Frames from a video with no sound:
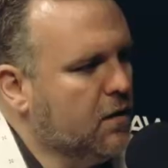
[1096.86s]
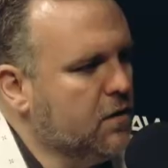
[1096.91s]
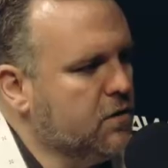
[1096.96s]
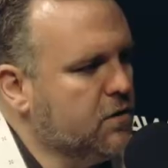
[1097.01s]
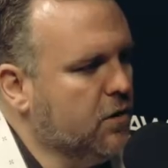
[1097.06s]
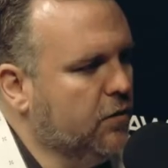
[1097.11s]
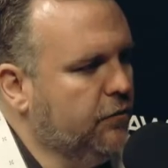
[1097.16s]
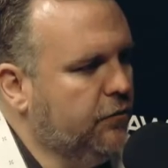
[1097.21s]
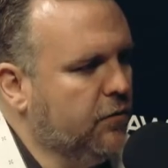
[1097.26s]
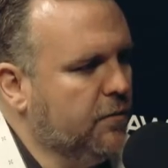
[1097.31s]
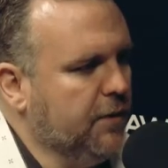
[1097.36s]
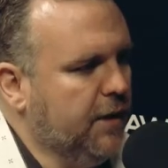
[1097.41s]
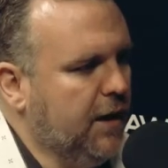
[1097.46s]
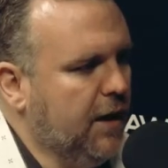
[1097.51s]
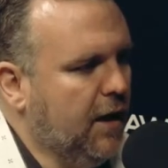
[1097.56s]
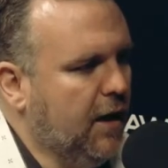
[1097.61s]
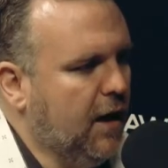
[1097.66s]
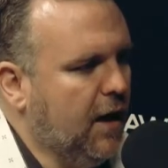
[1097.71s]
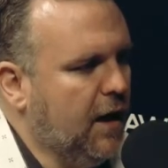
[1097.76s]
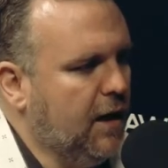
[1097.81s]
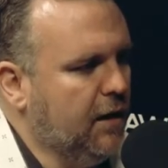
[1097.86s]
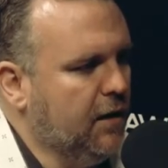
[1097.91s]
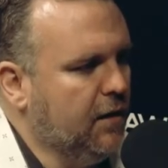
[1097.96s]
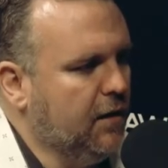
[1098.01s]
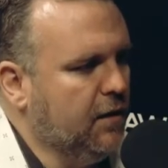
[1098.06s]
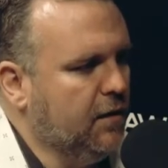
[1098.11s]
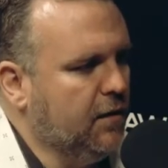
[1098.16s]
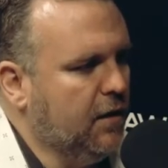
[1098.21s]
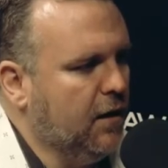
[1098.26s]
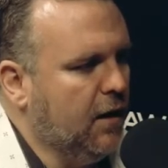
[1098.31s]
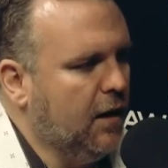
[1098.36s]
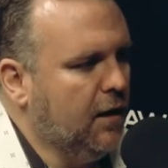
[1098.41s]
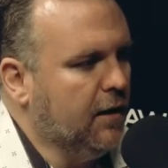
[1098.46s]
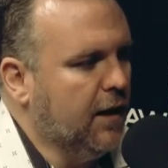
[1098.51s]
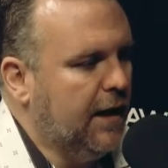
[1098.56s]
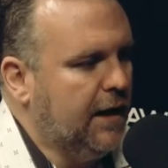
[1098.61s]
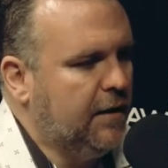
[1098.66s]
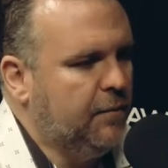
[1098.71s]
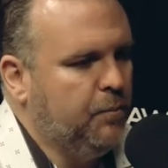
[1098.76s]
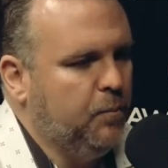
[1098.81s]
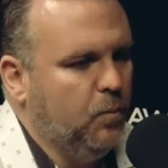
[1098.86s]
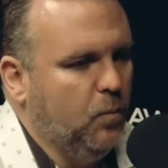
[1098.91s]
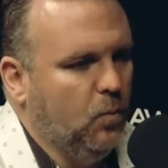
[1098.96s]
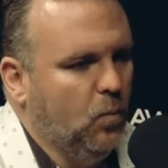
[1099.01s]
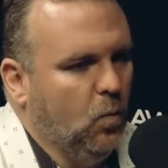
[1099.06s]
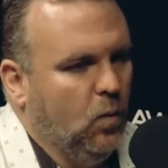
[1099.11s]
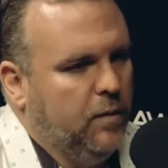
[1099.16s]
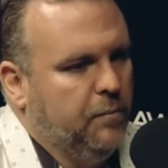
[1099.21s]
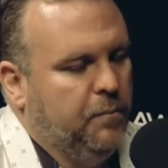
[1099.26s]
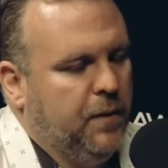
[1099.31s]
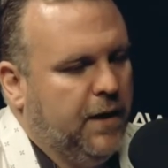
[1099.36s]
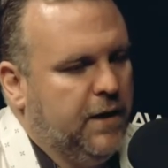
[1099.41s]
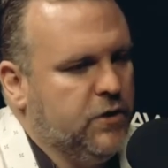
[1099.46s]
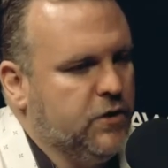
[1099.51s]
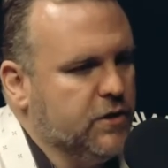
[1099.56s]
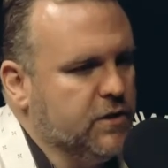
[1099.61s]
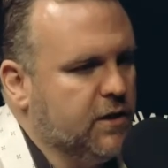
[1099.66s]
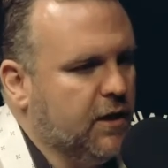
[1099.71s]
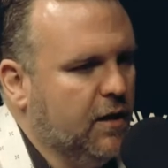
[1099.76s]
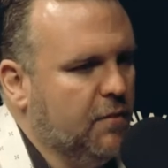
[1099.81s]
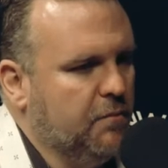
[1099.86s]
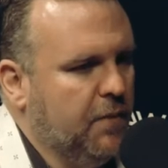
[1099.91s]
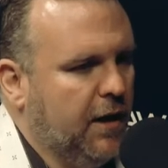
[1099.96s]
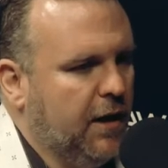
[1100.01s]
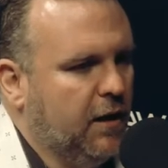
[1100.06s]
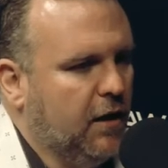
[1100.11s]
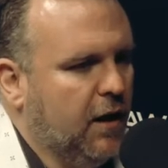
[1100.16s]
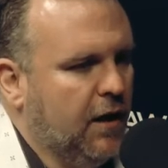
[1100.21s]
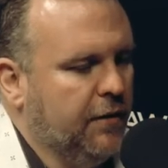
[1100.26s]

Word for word: So for me, I I like when patients get better.